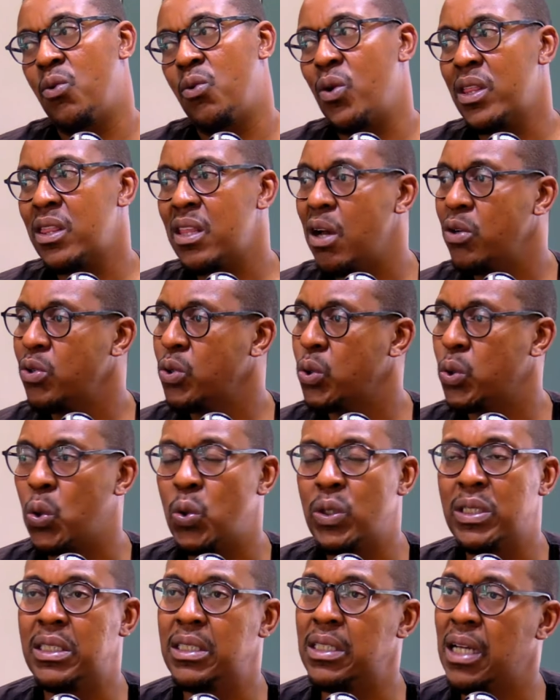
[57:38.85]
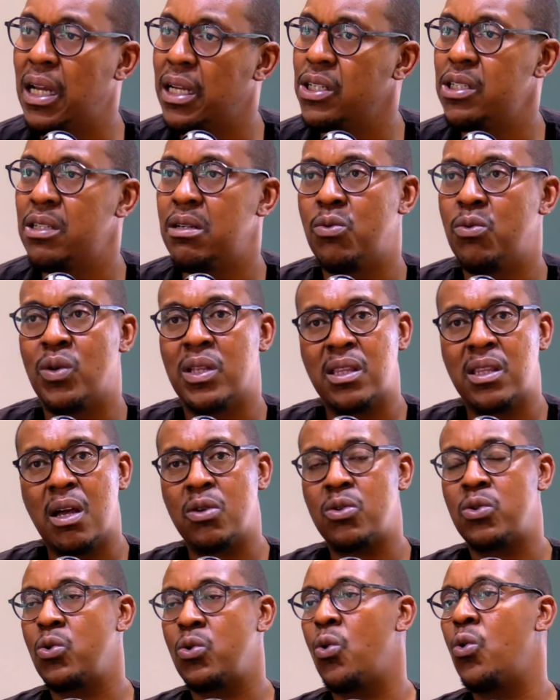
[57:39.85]
Without no intention,
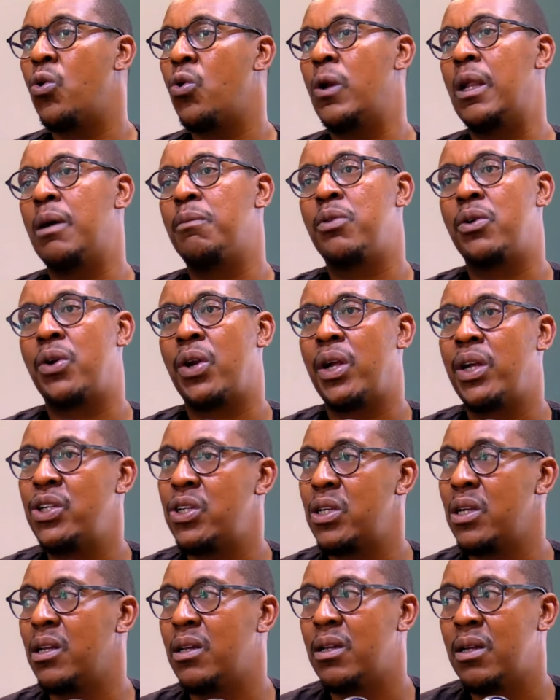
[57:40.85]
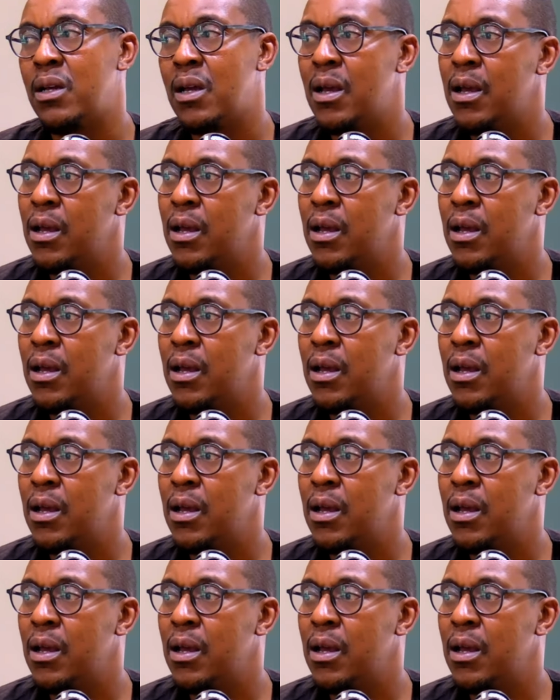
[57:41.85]
without no collaboration,